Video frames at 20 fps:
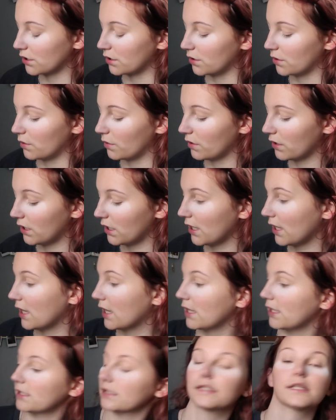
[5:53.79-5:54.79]
to
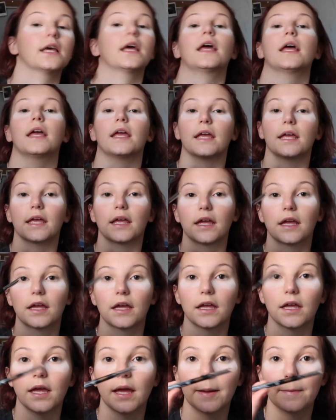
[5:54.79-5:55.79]
take
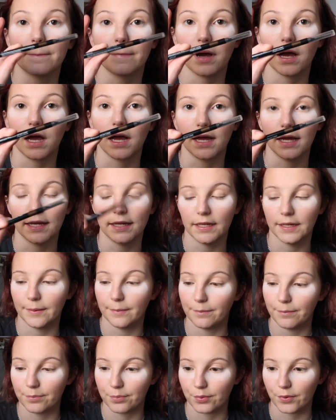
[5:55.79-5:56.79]
my
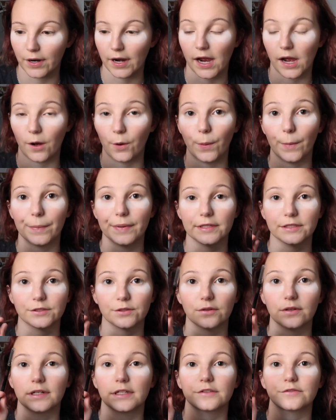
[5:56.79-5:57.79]
brow
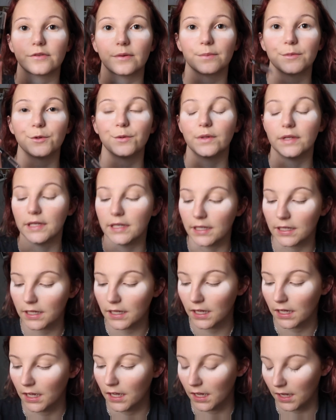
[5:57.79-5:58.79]
pencil and it's from Younique.
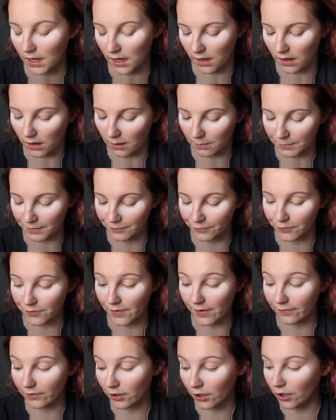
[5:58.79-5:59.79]
Um, if you've
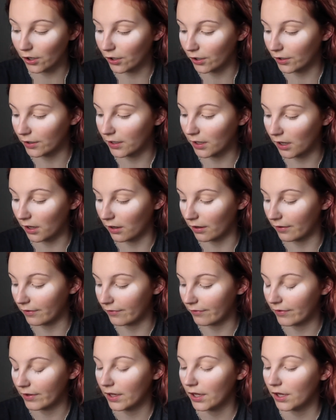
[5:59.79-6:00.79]
never heard
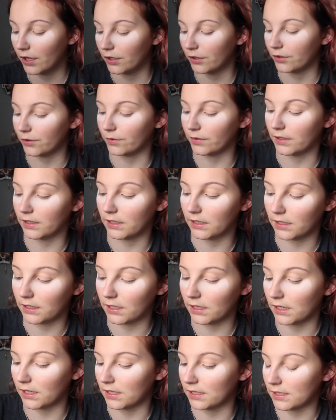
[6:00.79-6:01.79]
of
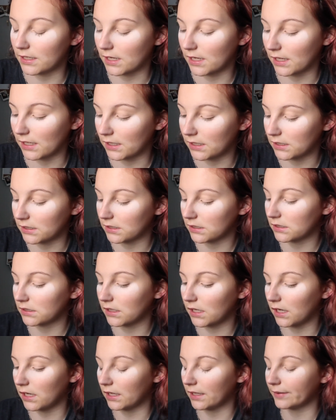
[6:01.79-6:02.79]
Younique, it is
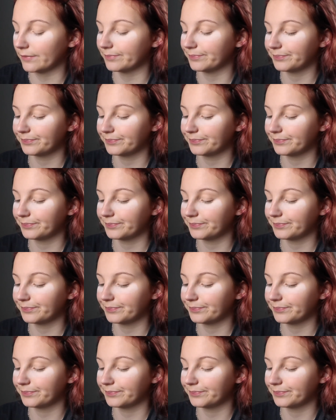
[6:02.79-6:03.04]
um,